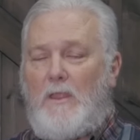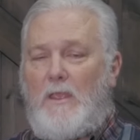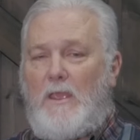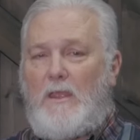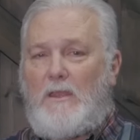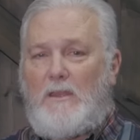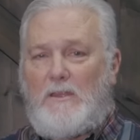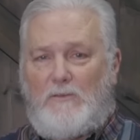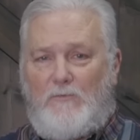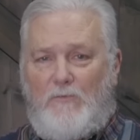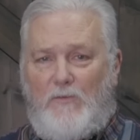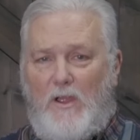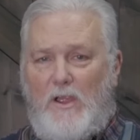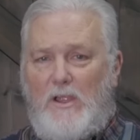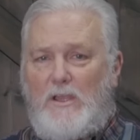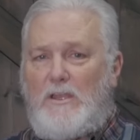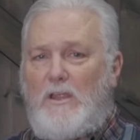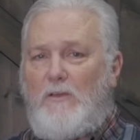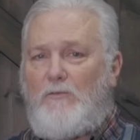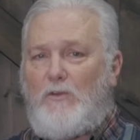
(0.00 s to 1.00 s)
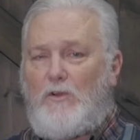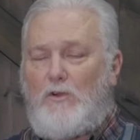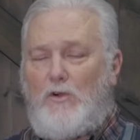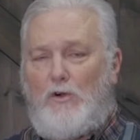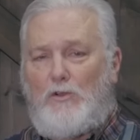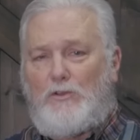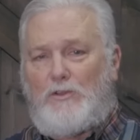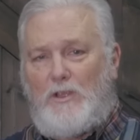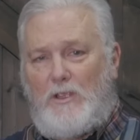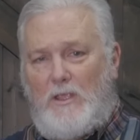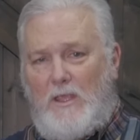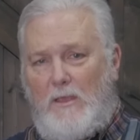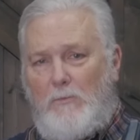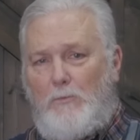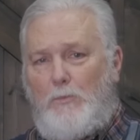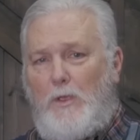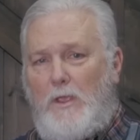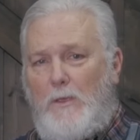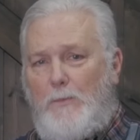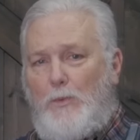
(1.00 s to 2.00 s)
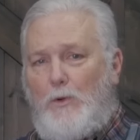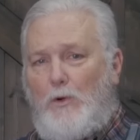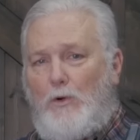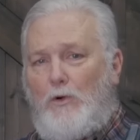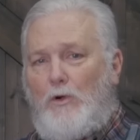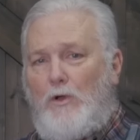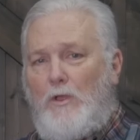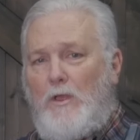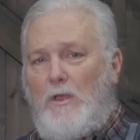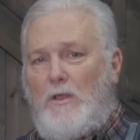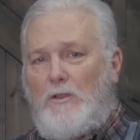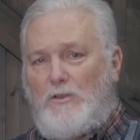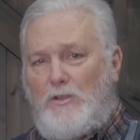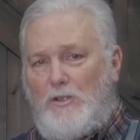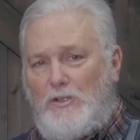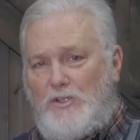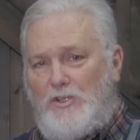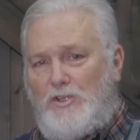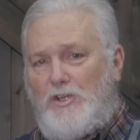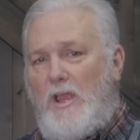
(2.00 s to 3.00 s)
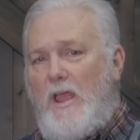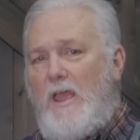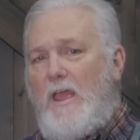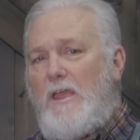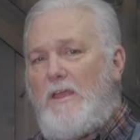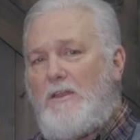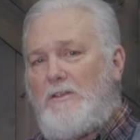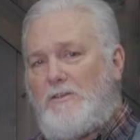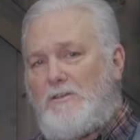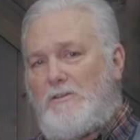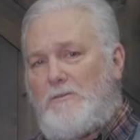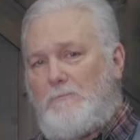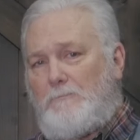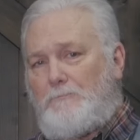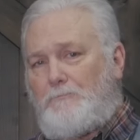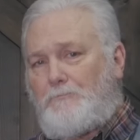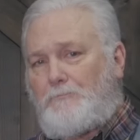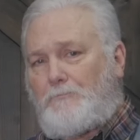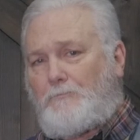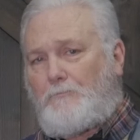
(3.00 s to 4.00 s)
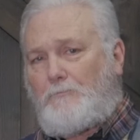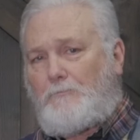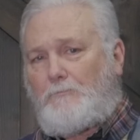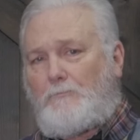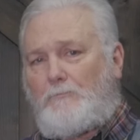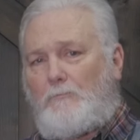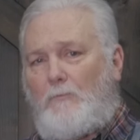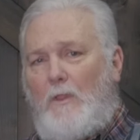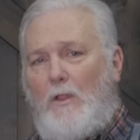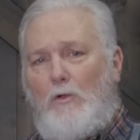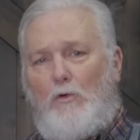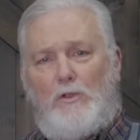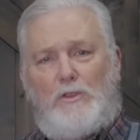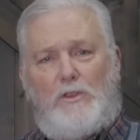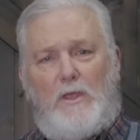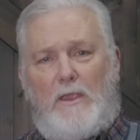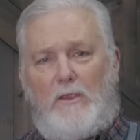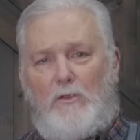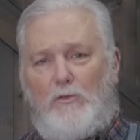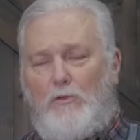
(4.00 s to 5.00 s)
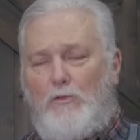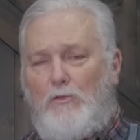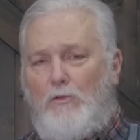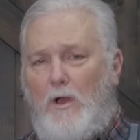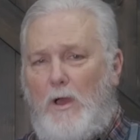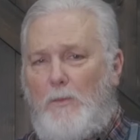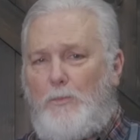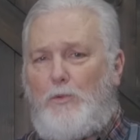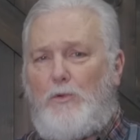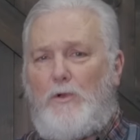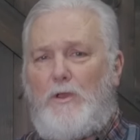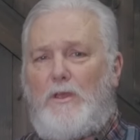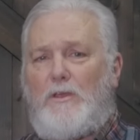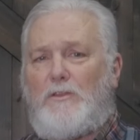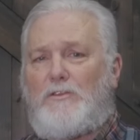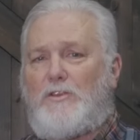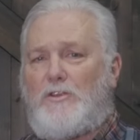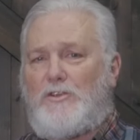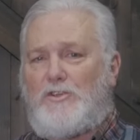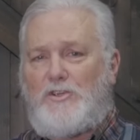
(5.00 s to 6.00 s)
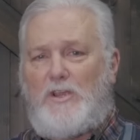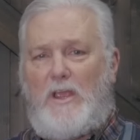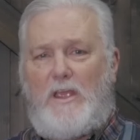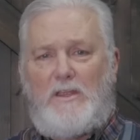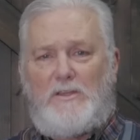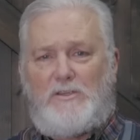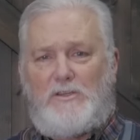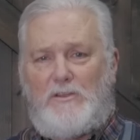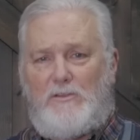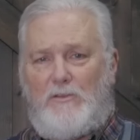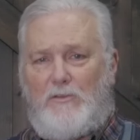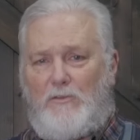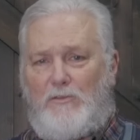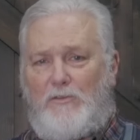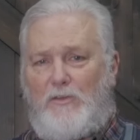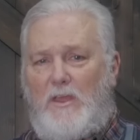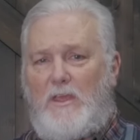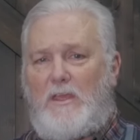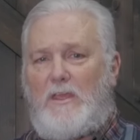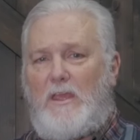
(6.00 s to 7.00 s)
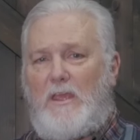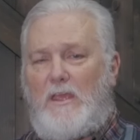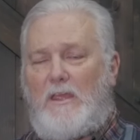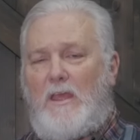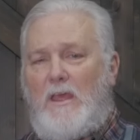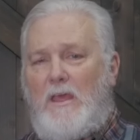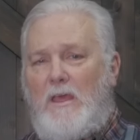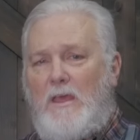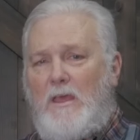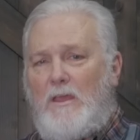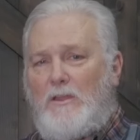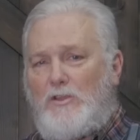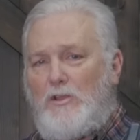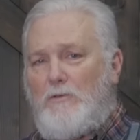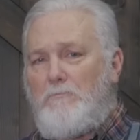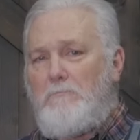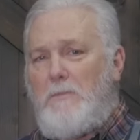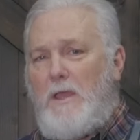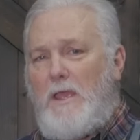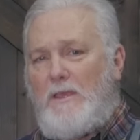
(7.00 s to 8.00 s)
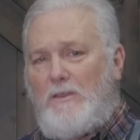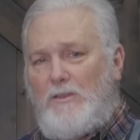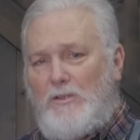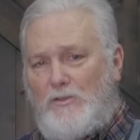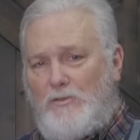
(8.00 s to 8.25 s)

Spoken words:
It is very difficult to get people to change what they grew up with, to change in their thinking, to make the